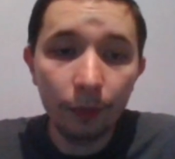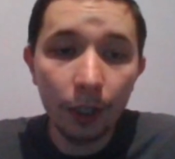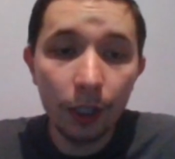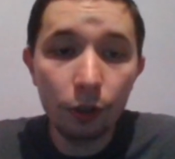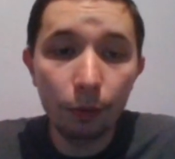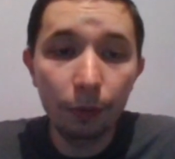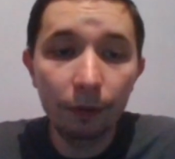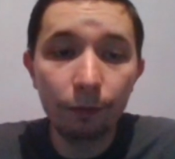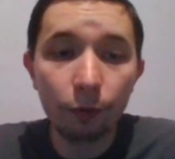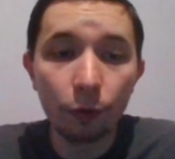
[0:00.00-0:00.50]

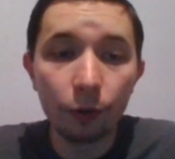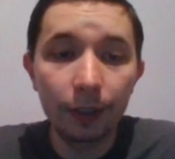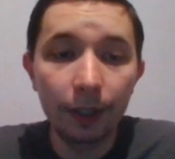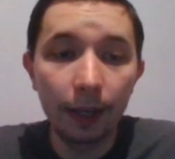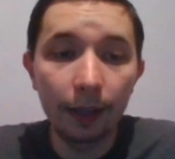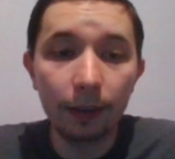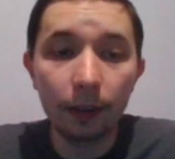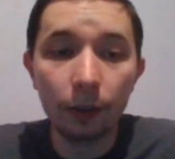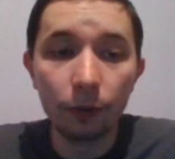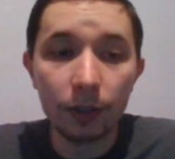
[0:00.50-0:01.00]
So before
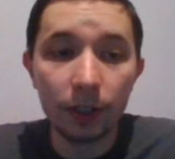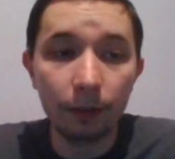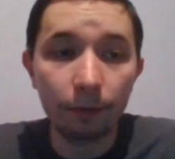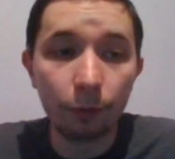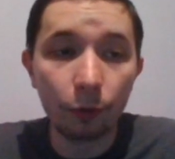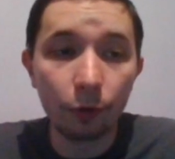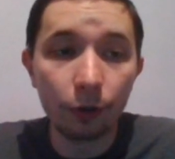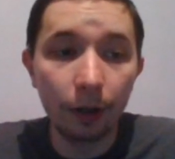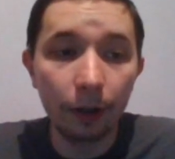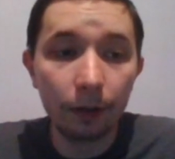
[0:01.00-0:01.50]
taking on
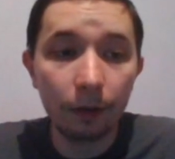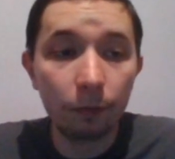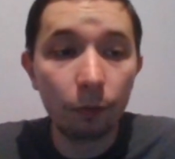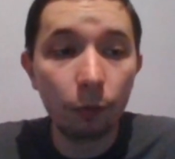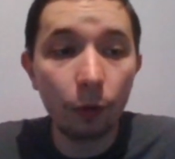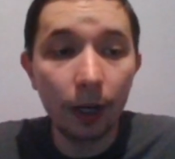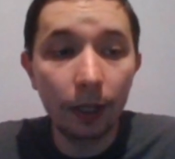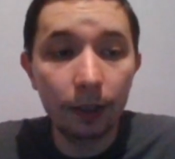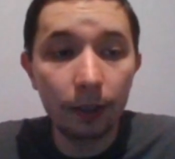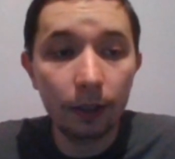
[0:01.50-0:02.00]
c4,
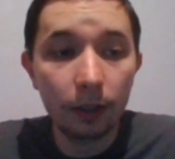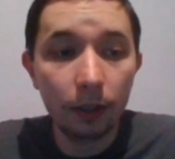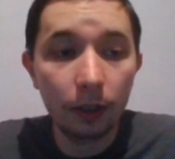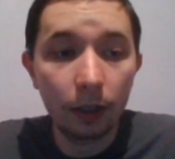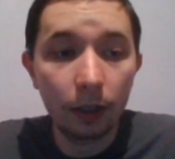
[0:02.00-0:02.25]
white